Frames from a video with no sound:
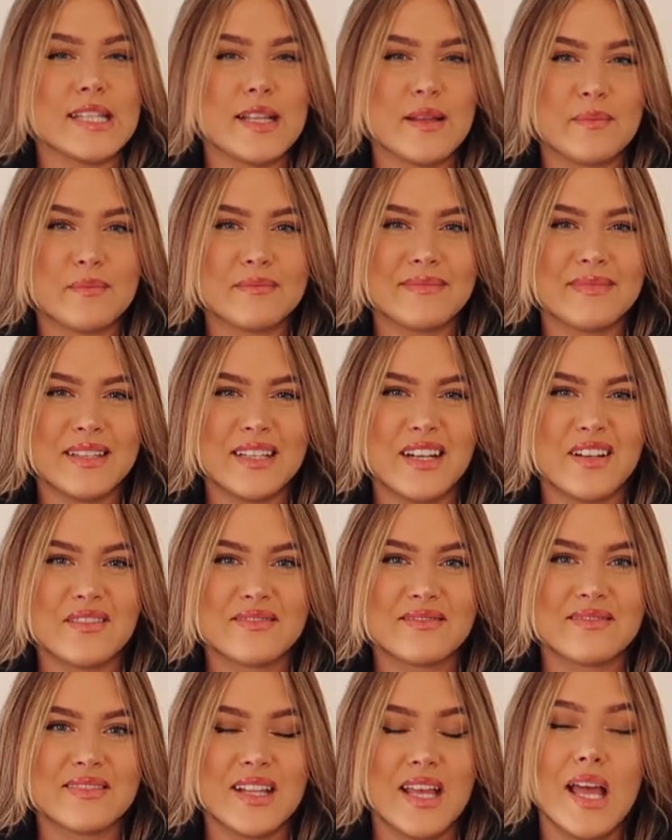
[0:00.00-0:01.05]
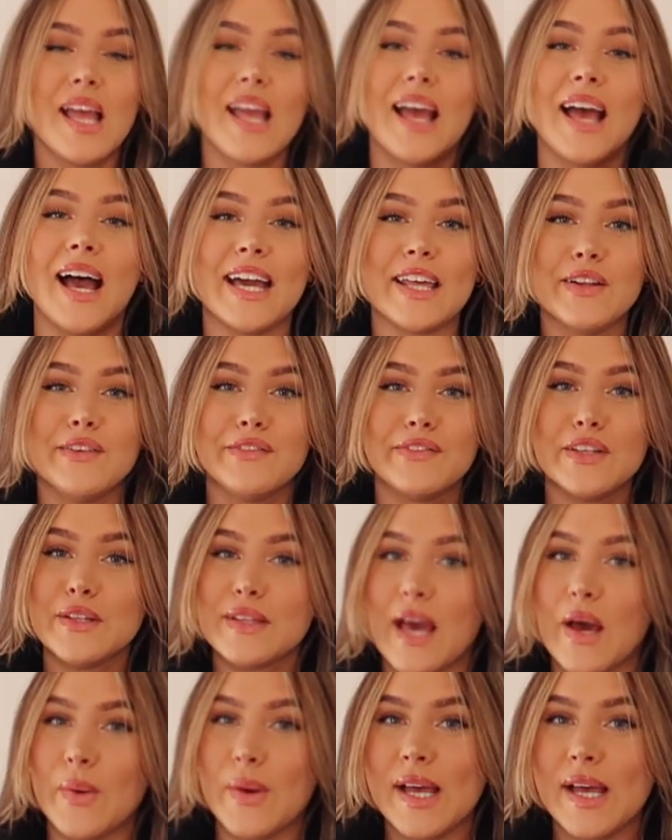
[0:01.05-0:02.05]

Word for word: in them, you know? I don't feel that